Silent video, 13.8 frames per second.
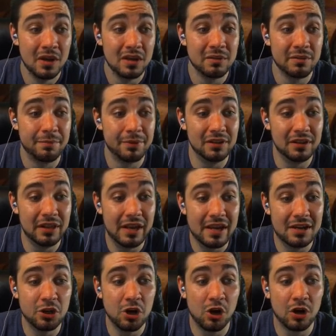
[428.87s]
You're going to put a
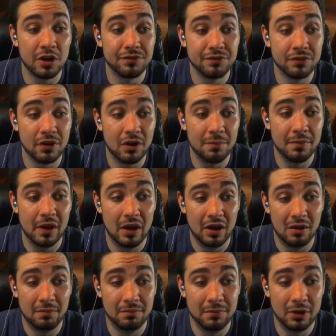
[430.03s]
land card from
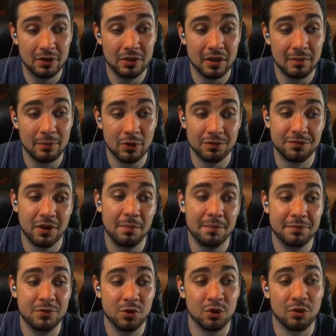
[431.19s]
among them, or from
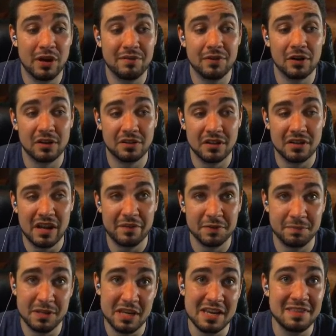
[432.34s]
your graveyard. It didn't have to
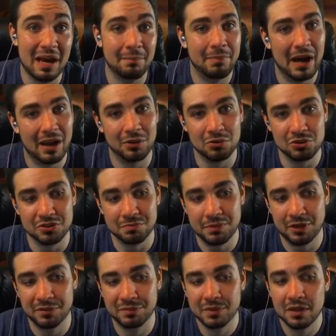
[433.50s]
be in that pile you just
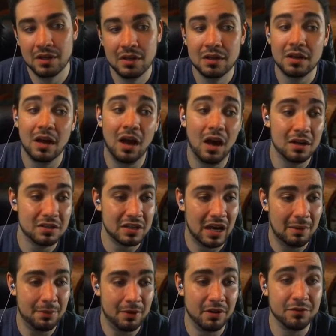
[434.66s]
milled, on
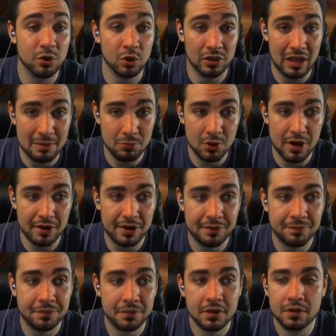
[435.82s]
top of your library.
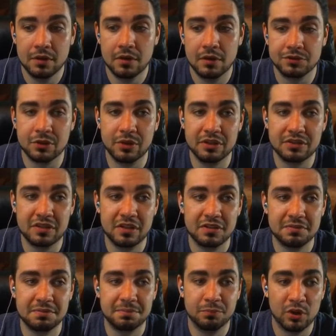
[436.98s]
So this
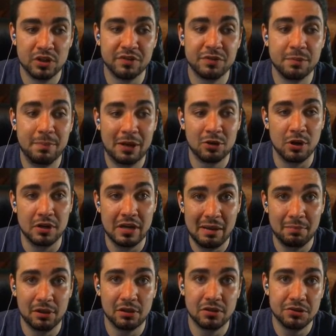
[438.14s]
is one of the better
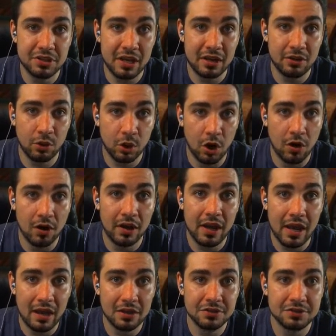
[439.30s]
enablers that Golgari
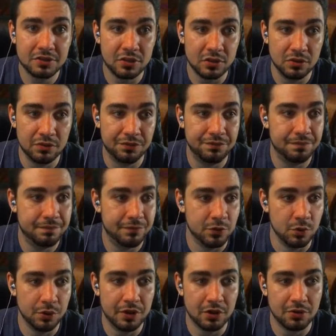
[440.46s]
has to
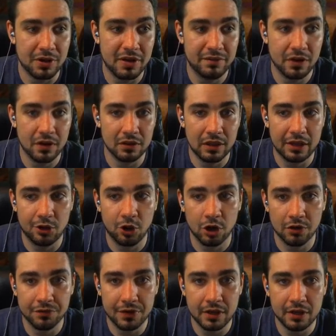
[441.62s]
fuel their graveyard, like
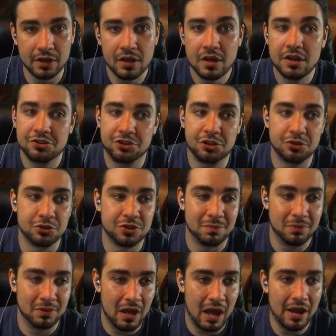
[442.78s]
curving Stitcher
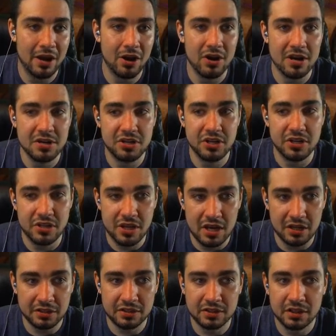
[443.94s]
Supplier into
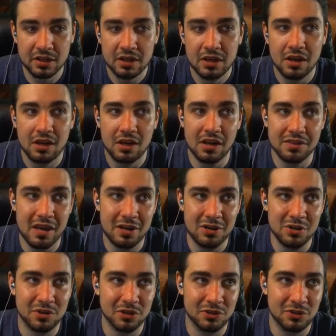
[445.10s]
this, and then
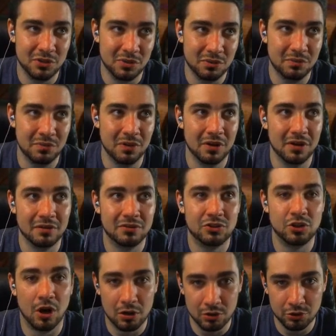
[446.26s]
you could do the
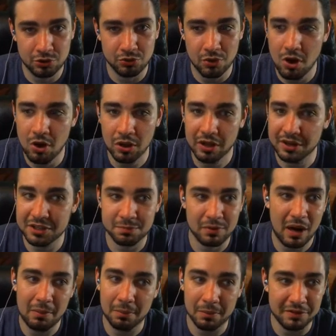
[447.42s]
Charnel Troll and it's
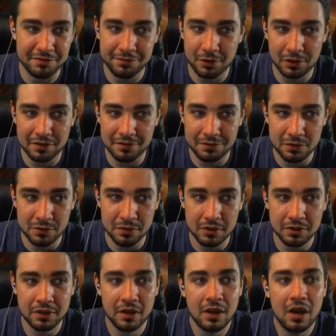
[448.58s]
probably fully
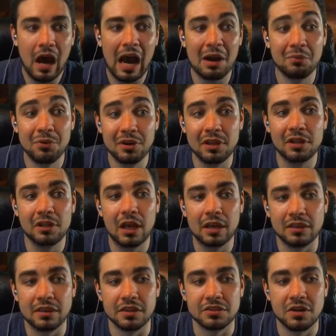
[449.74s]
fueled. I really
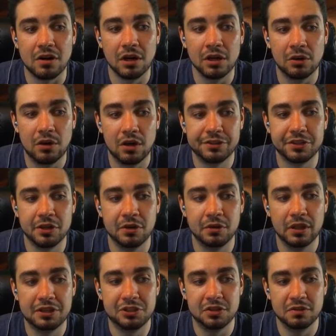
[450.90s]
like this card also
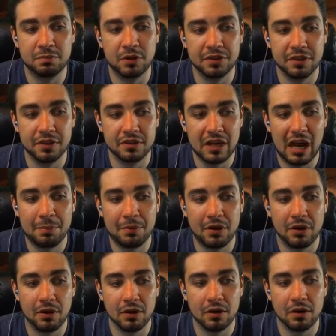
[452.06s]
lets you put the top
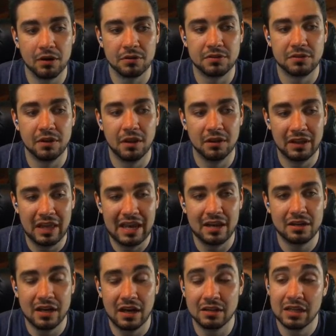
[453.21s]
card or a
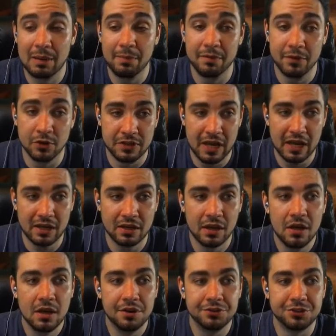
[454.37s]
land on top of your deck.
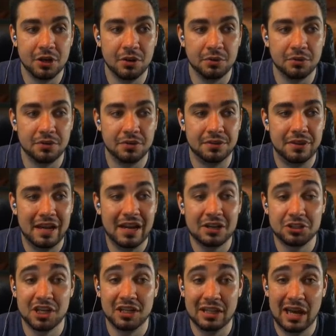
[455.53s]
So that
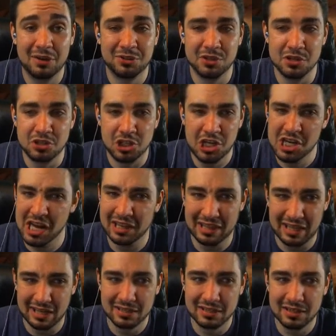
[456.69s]
actually allows you to cheat on
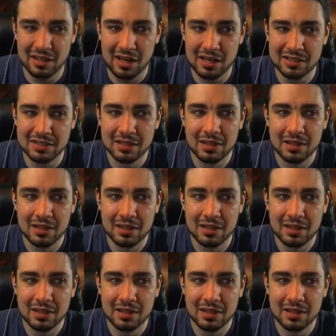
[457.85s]
lands a lot.